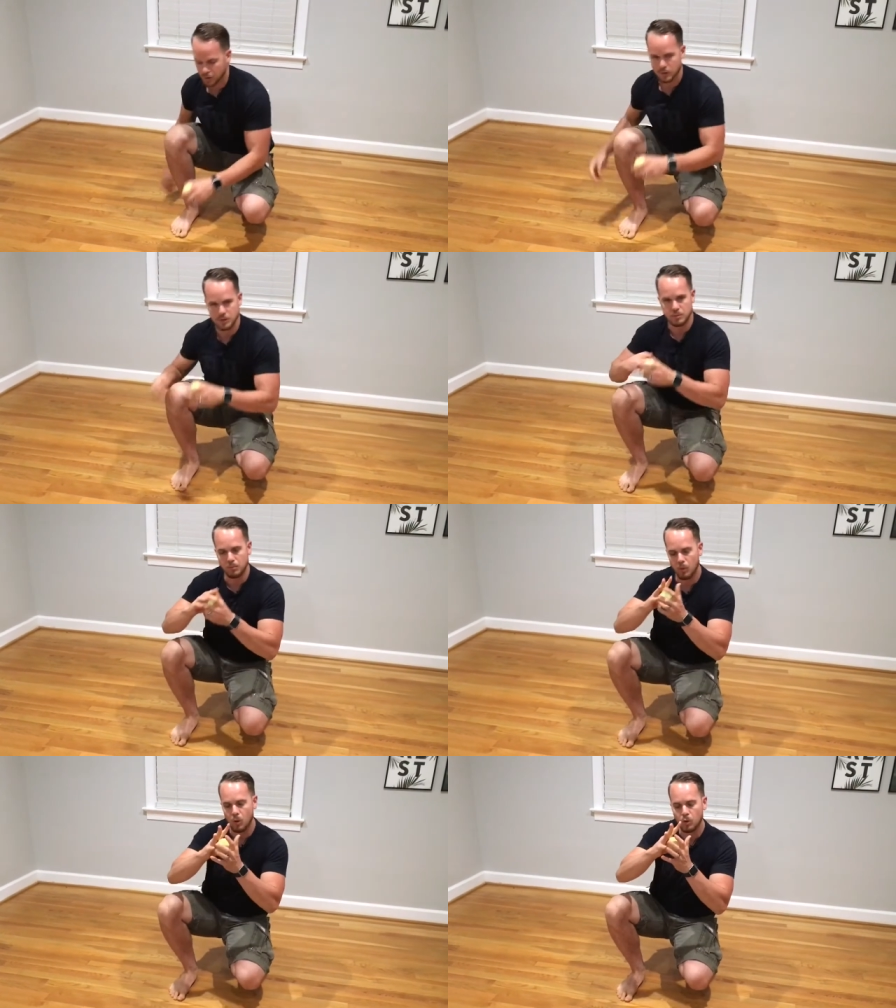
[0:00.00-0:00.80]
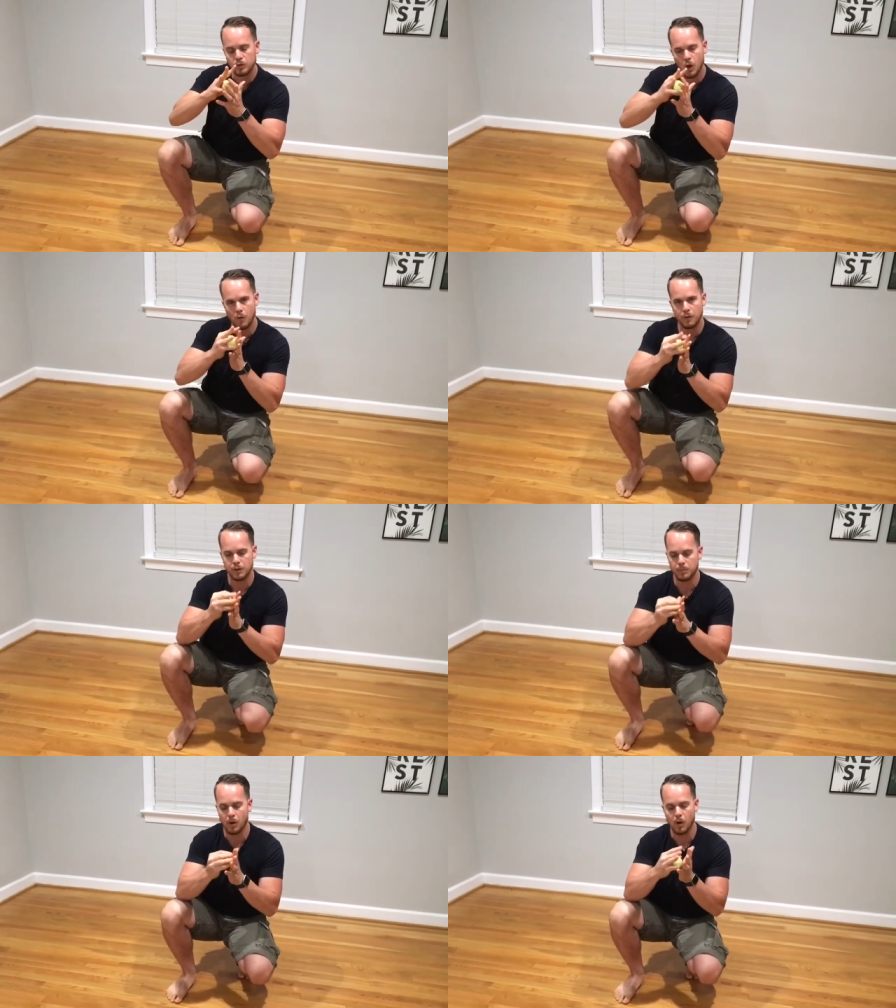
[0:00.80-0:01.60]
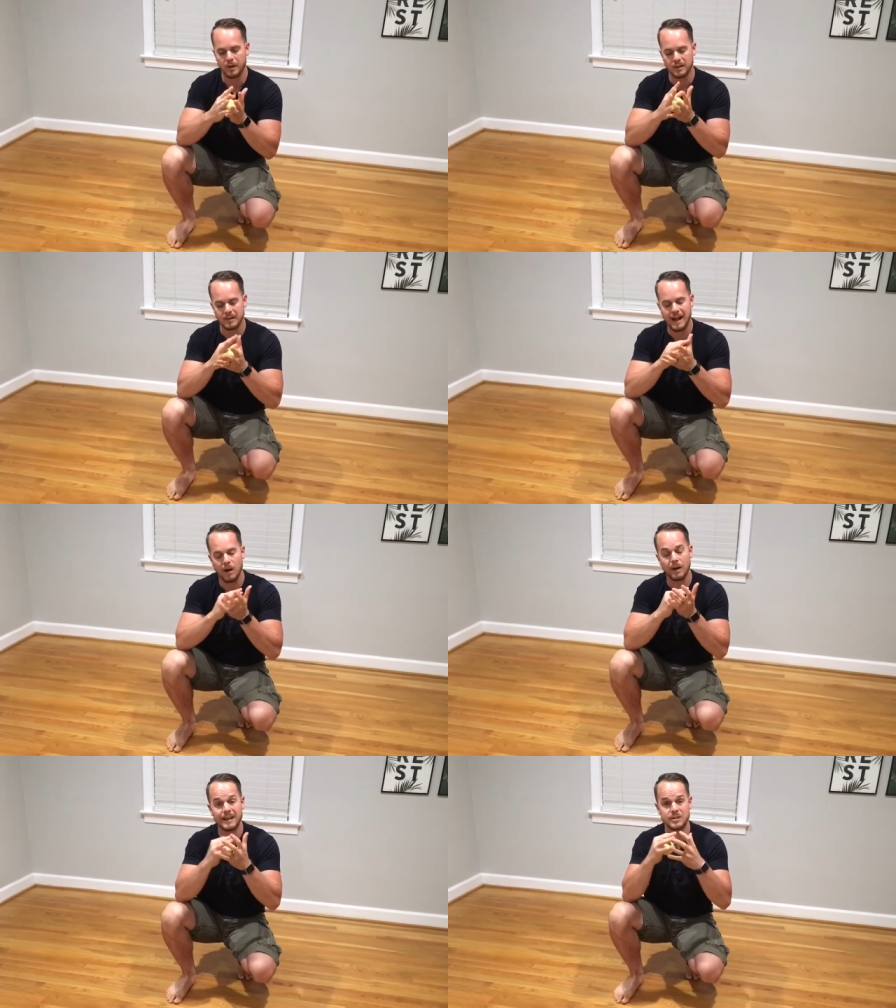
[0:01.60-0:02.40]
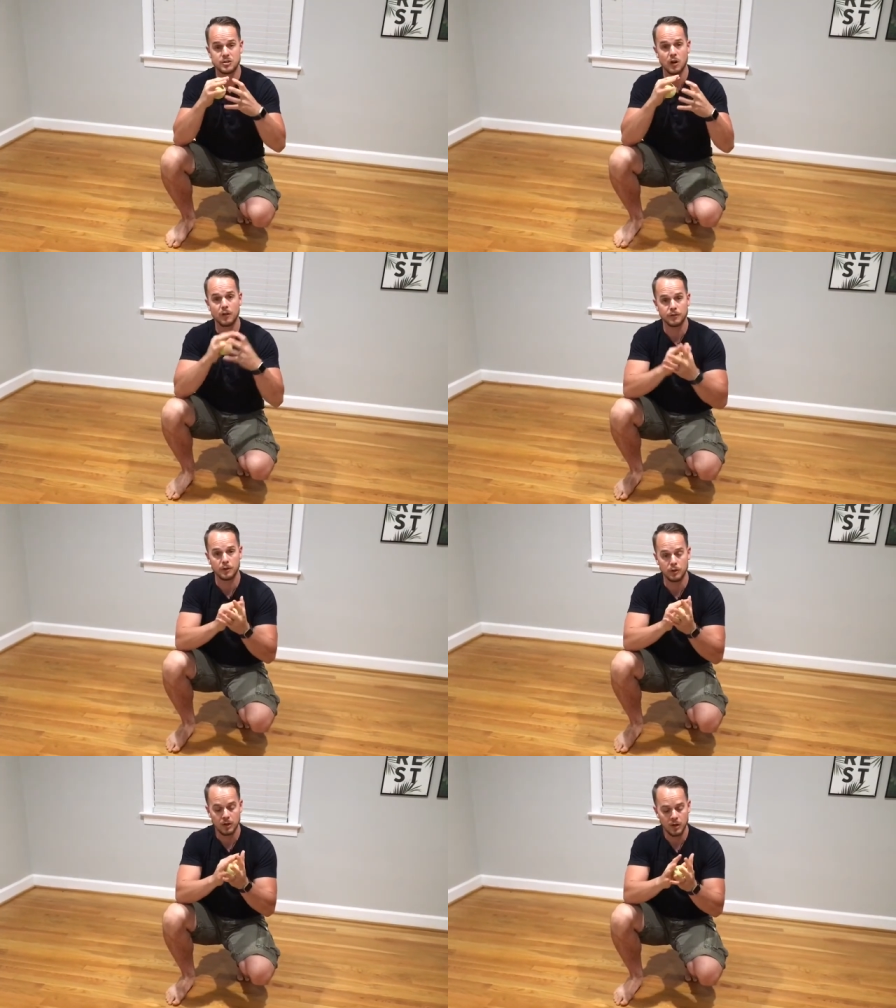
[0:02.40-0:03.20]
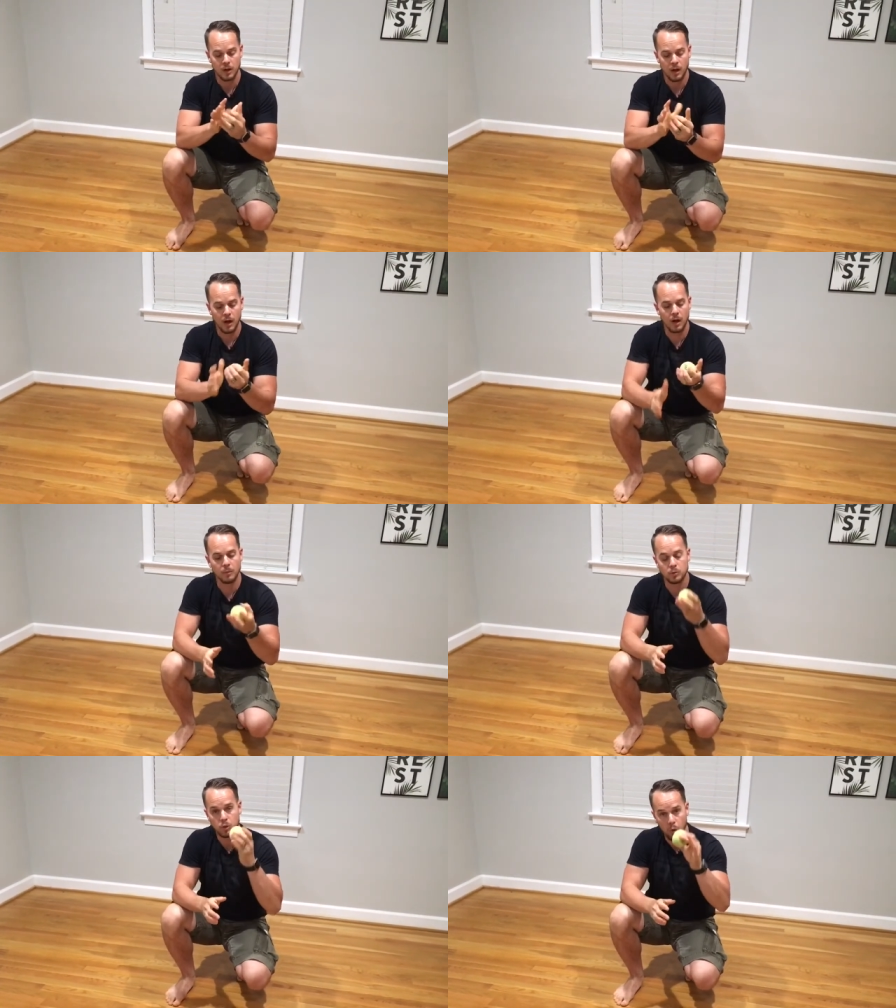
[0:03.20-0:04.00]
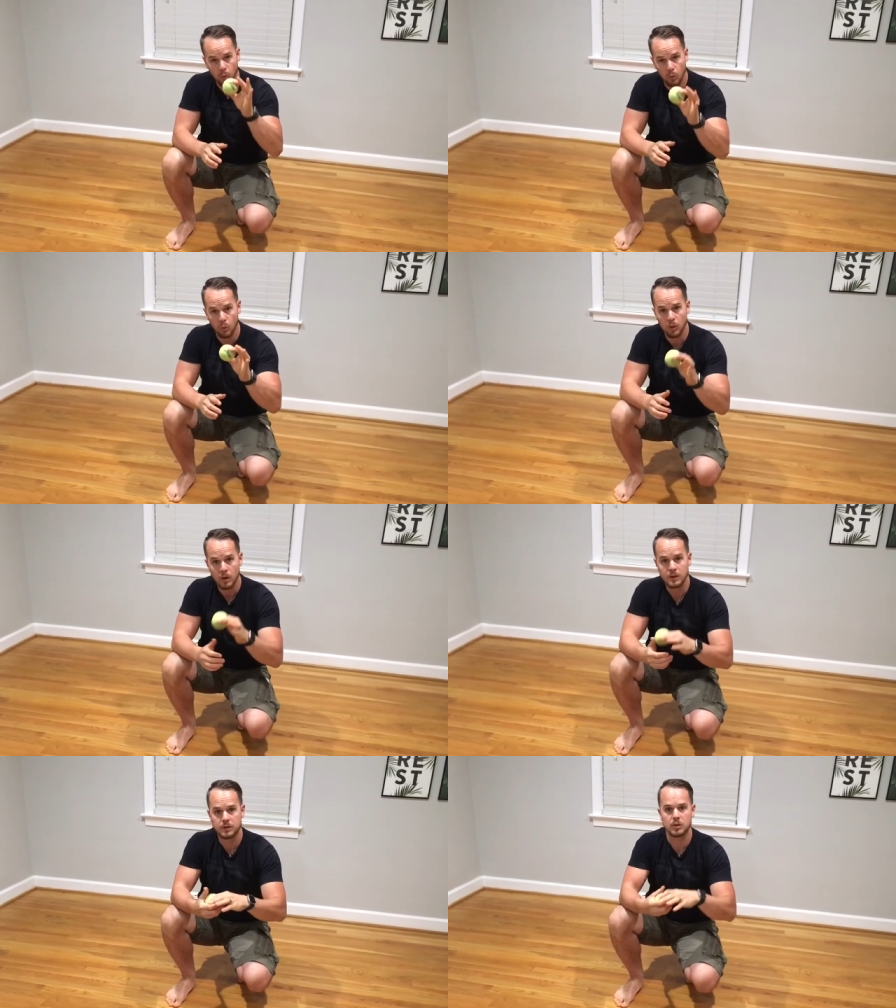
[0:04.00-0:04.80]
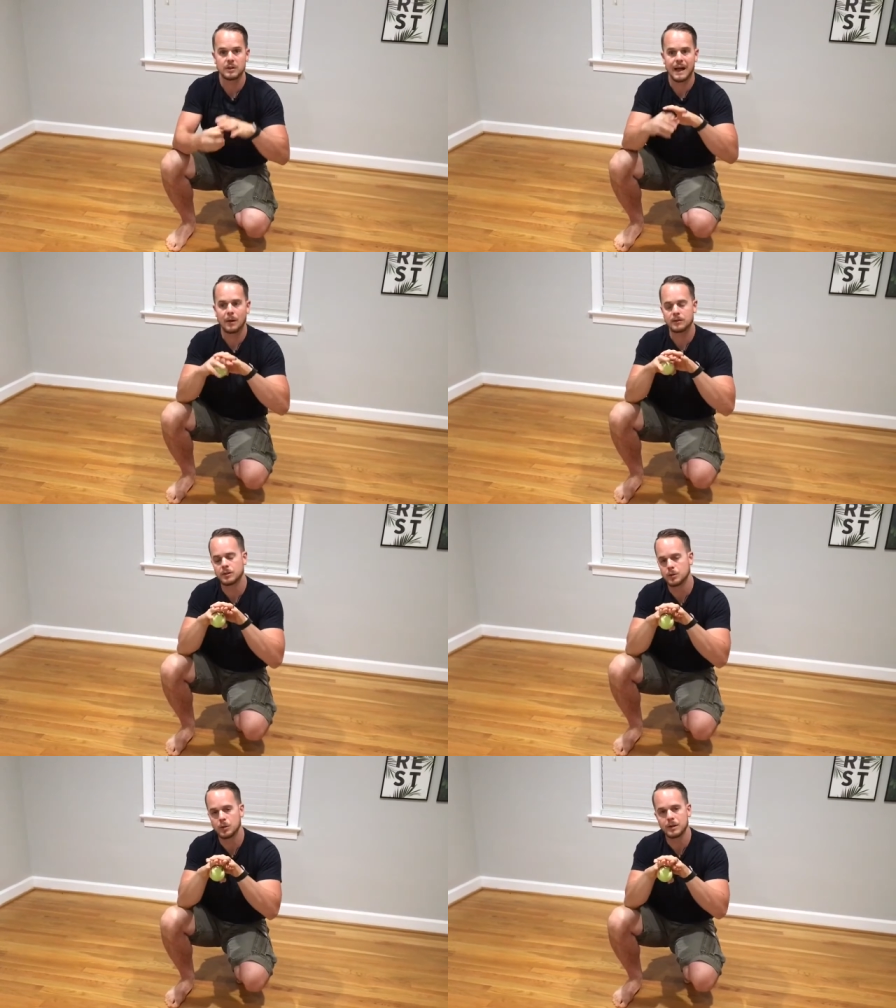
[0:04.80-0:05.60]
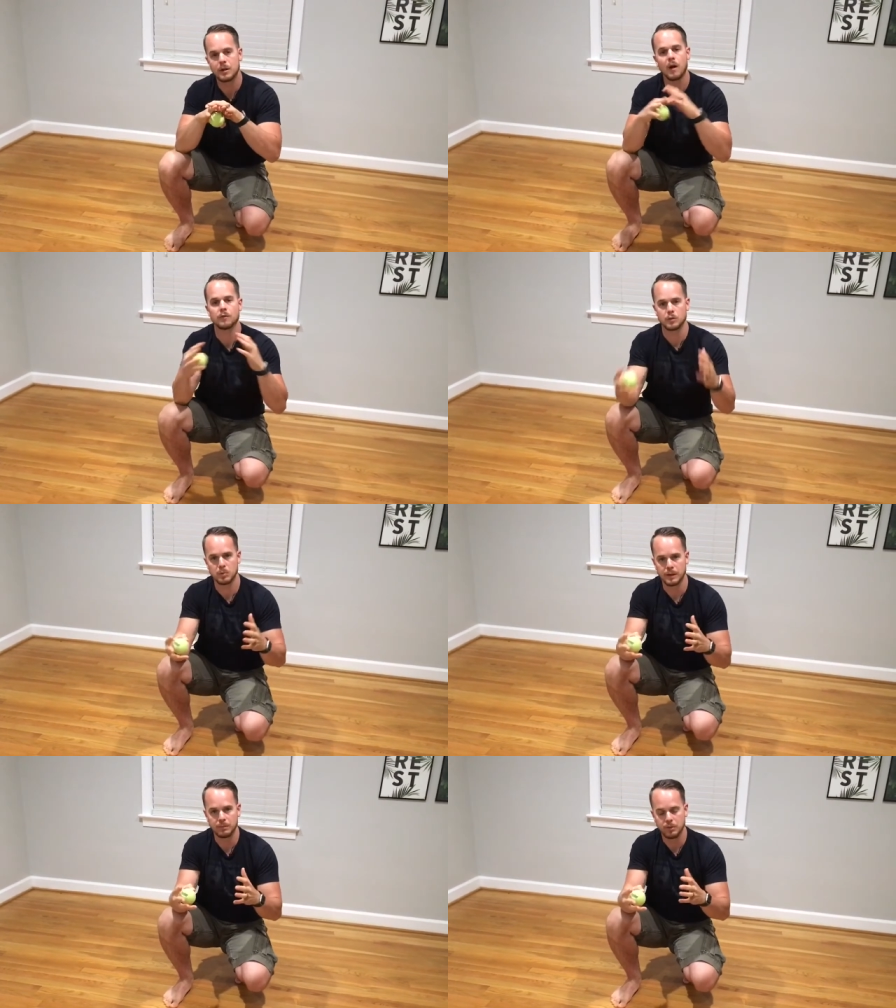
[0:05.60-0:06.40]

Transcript: to just mold over this ball and allow a softer um, tool to allow it to do it comfortably.